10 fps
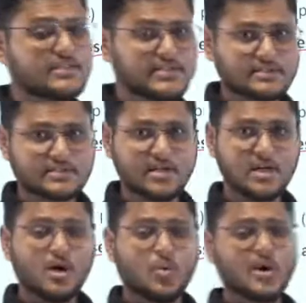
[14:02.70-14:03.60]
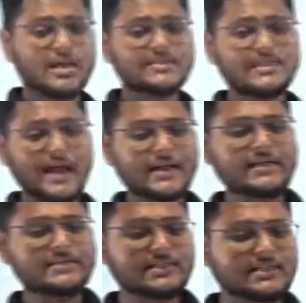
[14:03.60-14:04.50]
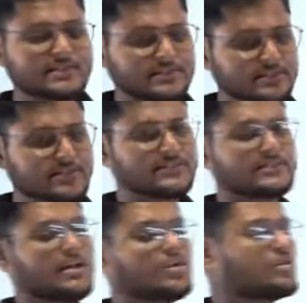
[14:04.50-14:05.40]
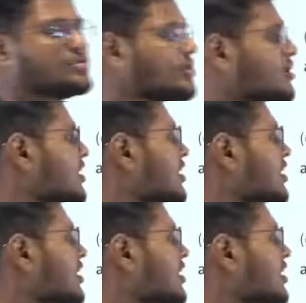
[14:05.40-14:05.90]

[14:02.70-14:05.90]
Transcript: risk? What exactly is the risk? These are also